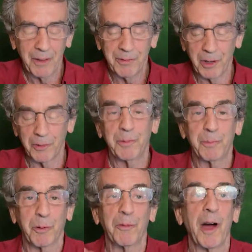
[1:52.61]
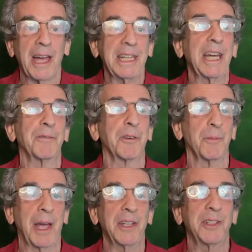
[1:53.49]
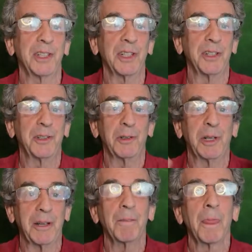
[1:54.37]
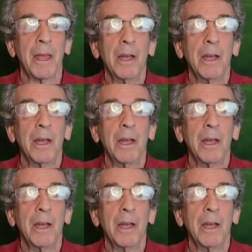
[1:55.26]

If you're providing information and doing